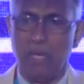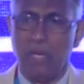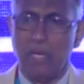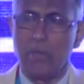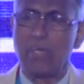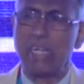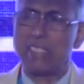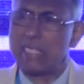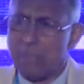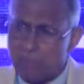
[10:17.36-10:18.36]
You get
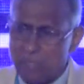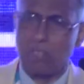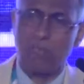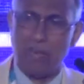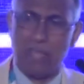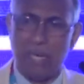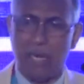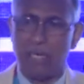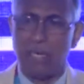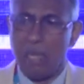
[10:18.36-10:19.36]
something to fill the heart
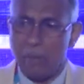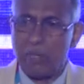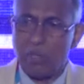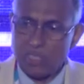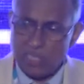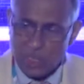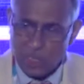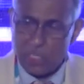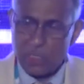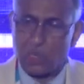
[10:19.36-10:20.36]
because it's the
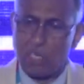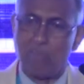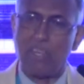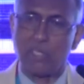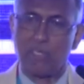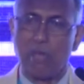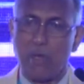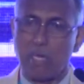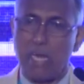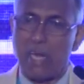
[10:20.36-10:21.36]
stretch reflex of the
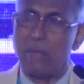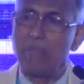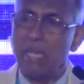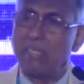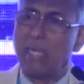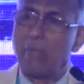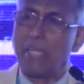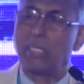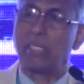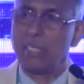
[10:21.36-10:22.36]
myocardium that makes
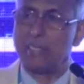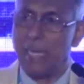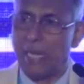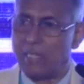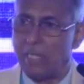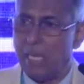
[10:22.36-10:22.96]
it contract.